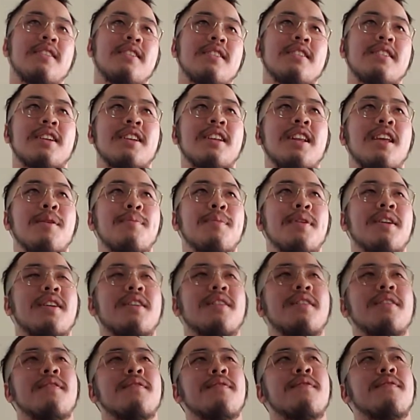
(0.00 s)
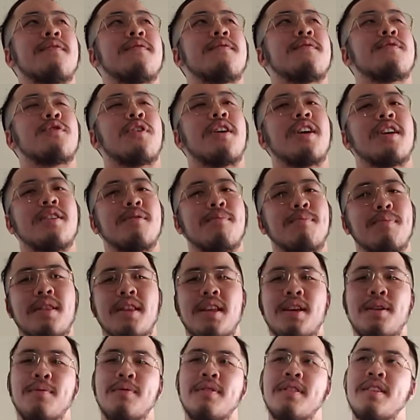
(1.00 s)
dynamic of trying to
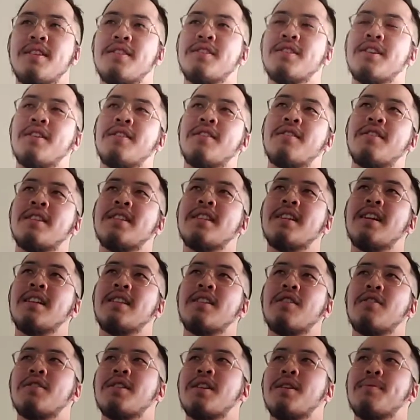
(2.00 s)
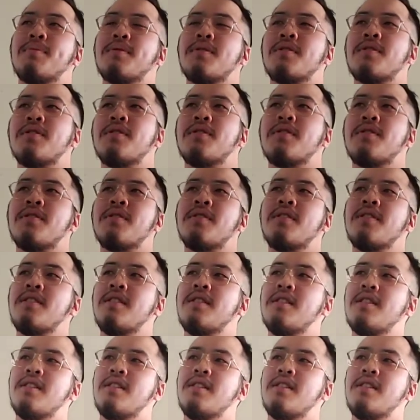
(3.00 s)
play with each other. It's not your typical